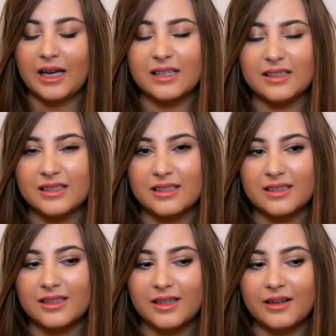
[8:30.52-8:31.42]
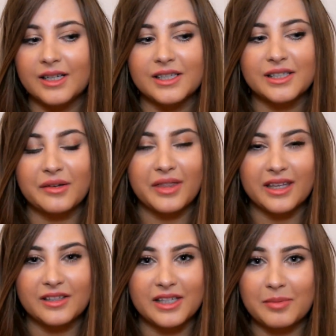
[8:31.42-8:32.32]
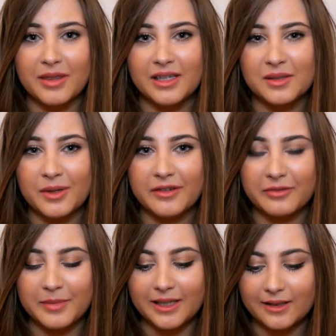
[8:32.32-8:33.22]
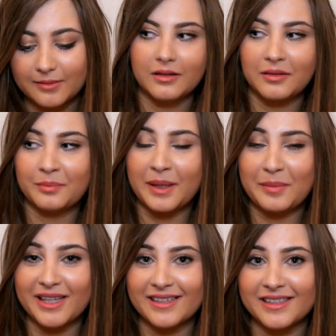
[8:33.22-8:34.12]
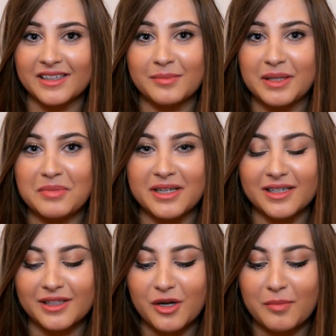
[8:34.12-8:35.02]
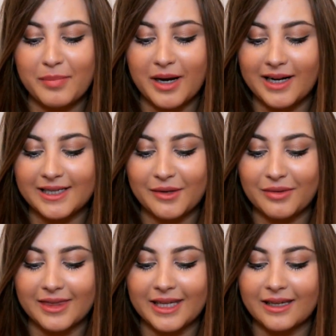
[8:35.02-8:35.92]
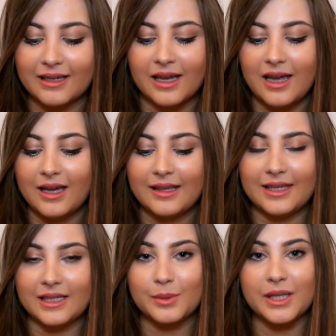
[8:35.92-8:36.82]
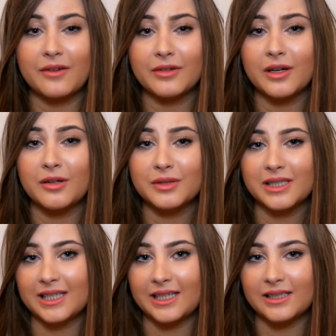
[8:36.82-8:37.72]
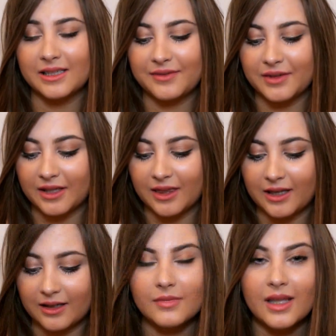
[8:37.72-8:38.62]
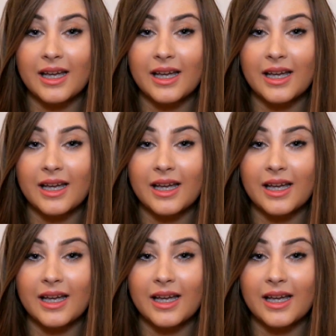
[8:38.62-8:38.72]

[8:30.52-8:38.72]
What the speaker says: and I just don't think cheaper things work for me. Maybe that's just me being a snob, but I don't think this would have cult status for nothing,